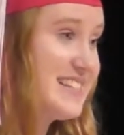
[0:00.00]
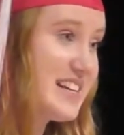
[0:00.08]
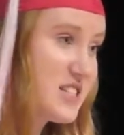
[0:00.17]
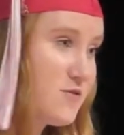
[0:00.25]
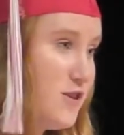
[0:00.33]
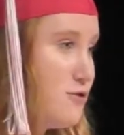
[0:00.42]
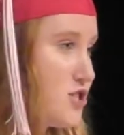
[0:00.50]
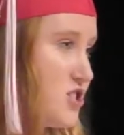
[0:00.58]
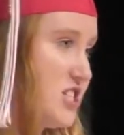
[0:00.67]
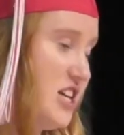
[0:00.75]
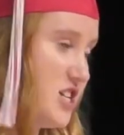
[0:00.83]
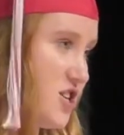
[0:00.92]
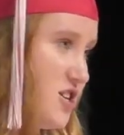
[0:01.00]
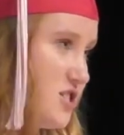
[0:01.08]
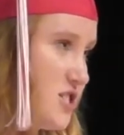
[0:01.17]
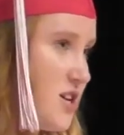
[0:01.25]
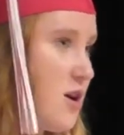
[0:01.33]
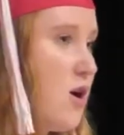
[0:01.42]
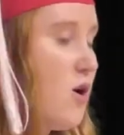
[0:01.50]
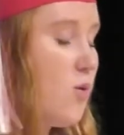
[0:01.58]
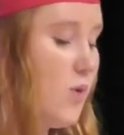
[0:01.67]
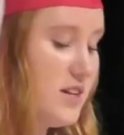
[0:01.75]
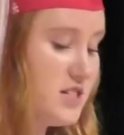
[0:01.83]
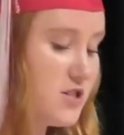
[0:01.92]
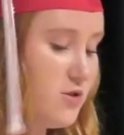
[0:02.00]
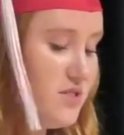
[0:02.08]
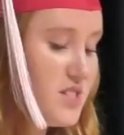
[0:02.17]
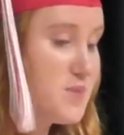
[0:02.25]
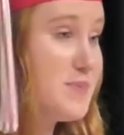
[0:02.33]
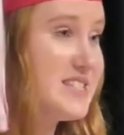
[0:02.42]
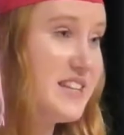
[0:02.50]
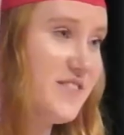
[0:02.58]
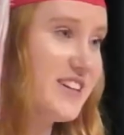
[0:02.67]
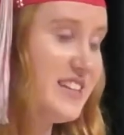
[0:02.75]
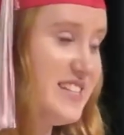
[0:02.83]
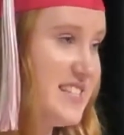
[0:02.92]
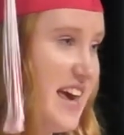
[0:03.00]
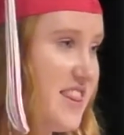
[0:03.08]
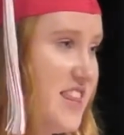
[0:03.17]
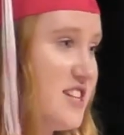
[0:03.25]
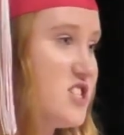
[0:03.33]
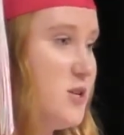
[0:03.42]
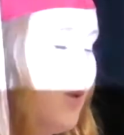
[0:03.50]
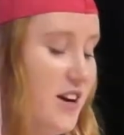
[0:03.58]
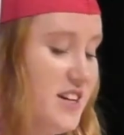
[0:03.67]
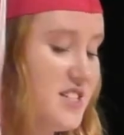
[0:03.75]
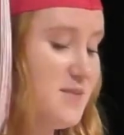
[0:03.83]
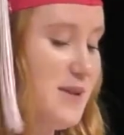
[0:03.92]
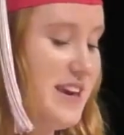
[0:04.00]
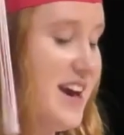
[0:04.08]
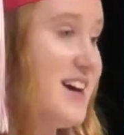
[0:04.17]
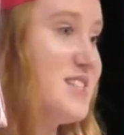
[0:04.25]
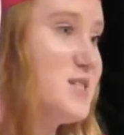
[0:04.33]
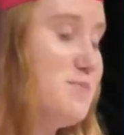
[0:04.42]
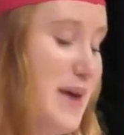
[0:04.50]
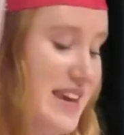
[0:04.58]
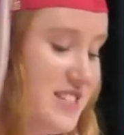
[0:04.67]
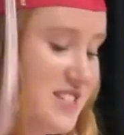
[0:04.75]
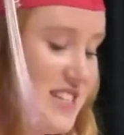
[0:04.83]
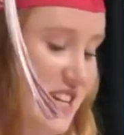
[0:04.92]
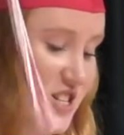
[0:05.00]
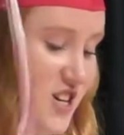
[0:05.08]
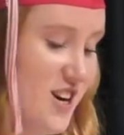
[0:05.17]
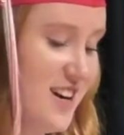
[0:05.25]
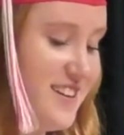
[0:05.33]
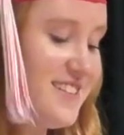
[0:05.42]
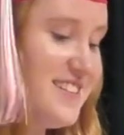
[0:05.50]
six future teachers. One student specifically said that she wanted to be a space teacher.